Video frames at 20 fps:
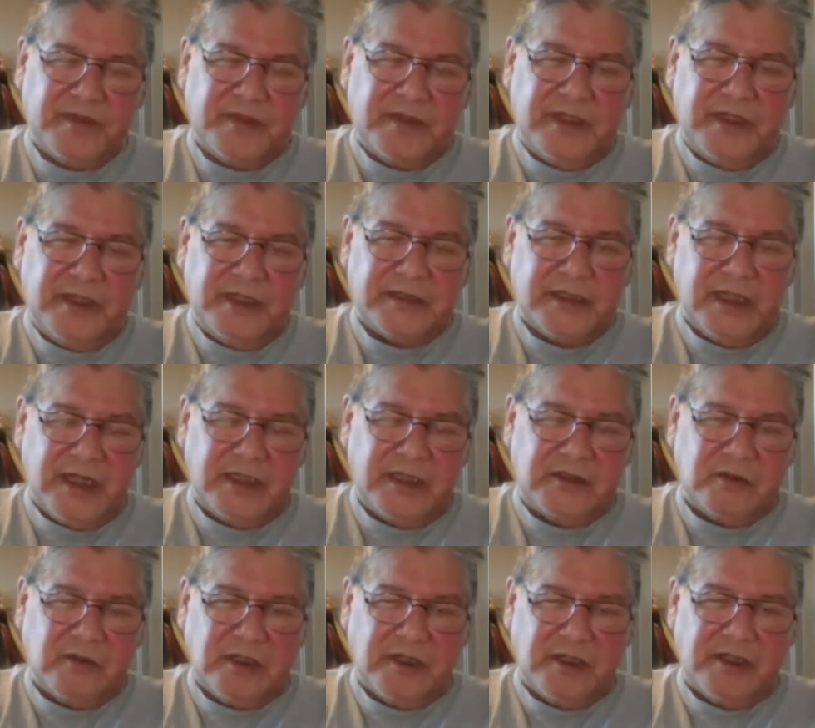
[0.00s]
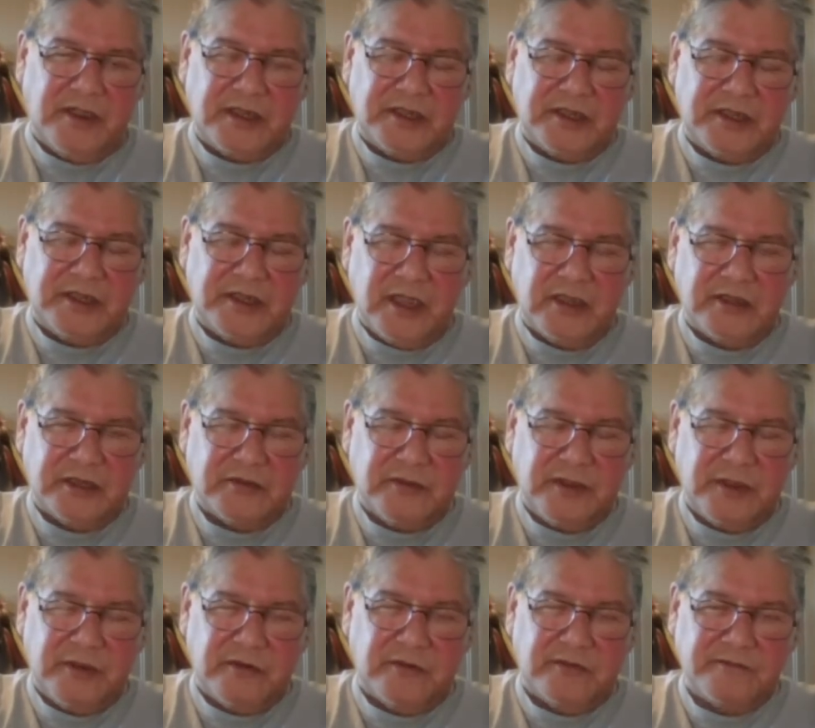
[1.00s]
they decided to honor Chagus'
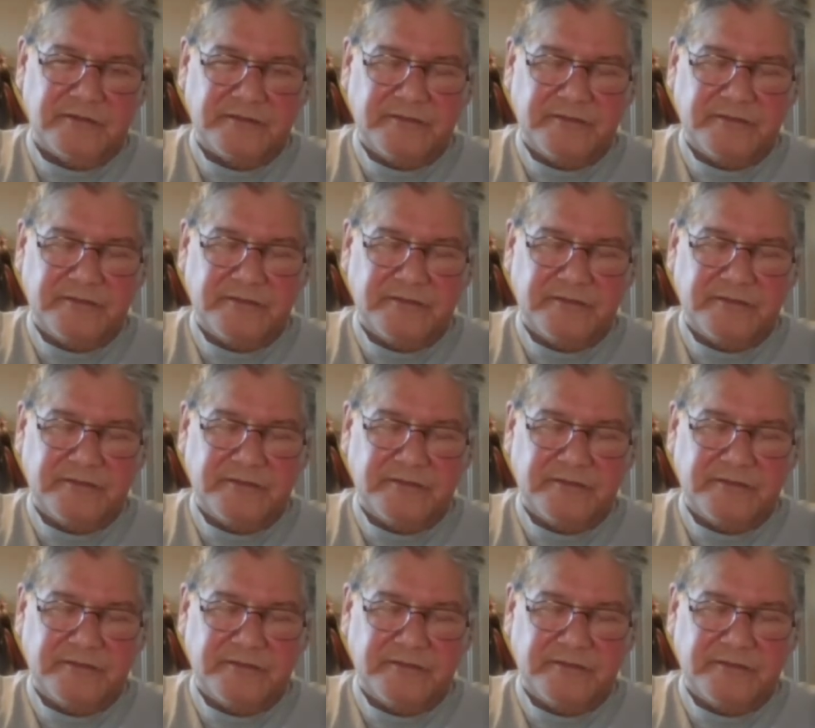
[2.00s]
skill